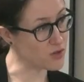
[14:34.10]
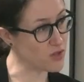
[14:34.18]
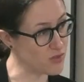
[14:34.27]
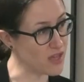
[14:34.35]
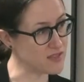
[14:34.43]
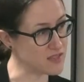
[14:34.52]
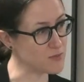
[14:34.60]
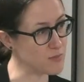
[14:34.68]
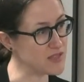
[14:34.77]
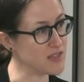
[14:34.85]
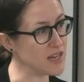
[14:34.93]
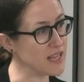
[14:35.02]
you that
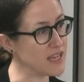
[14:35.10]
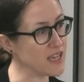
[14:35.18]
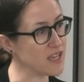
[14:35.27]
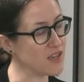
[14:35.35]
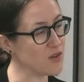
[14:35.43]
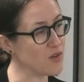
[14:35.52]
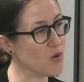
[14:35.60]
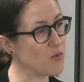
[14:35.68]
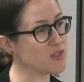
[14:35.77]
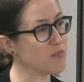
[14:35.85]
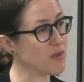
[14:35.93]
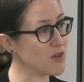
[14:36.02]
explicitly, or
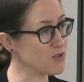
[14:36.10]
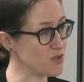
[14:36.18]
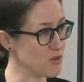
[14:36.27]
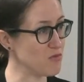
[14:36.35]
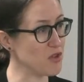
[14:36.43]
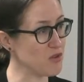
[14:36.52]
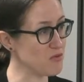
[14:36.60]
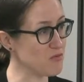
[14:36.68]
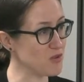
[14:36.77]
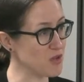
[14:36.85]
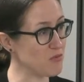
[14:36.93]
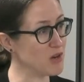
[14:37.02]
was it because you knew
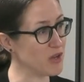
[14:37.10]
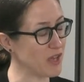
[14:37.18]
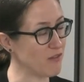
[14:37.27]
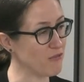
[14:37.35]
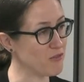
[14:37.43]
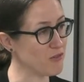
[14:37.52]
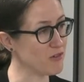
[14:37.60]
what you were looking for?